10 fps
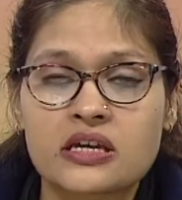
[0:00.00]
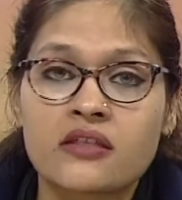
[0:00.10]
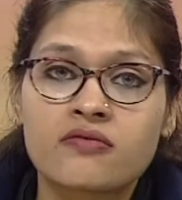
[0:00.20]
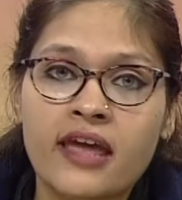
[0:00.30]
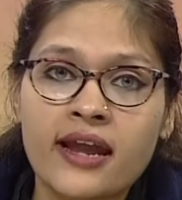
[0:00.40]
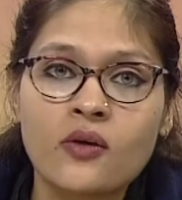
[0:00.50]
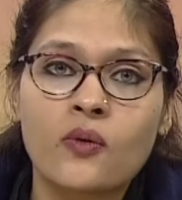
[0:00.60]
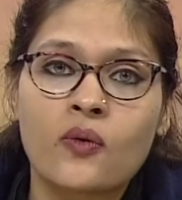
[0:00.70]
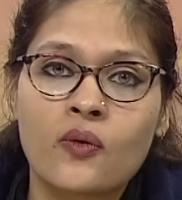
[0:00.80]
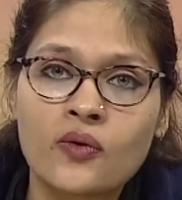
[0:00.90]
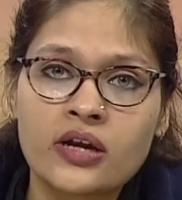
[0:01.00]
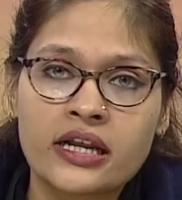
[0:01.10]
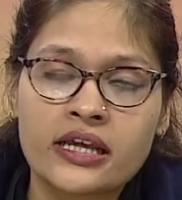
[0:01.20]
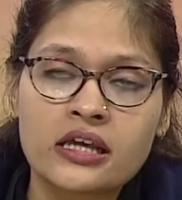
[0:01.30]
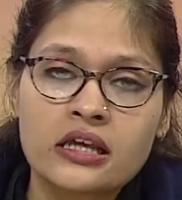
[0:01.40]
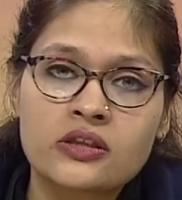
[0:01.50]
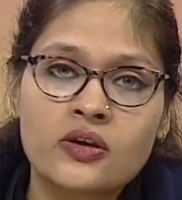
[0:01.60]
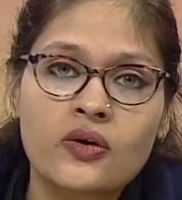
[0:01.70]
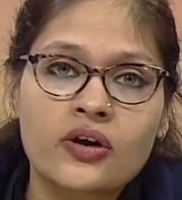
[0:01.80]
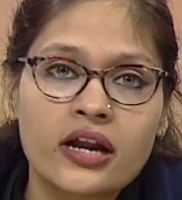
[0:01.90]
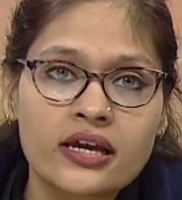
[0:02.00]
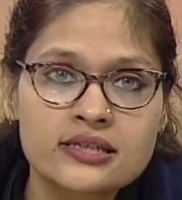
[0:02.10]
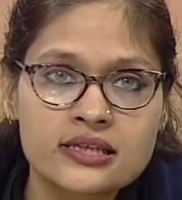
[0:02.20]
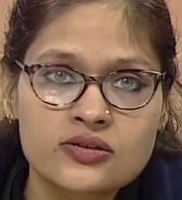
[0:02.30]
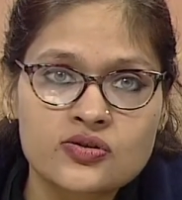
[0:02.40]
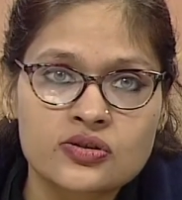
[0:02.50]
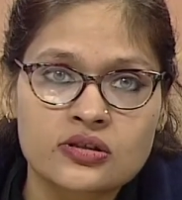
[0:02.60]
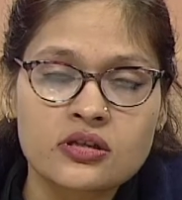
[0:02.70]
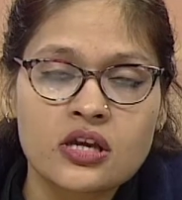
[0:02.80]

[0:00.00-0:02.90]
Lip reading: then only the organization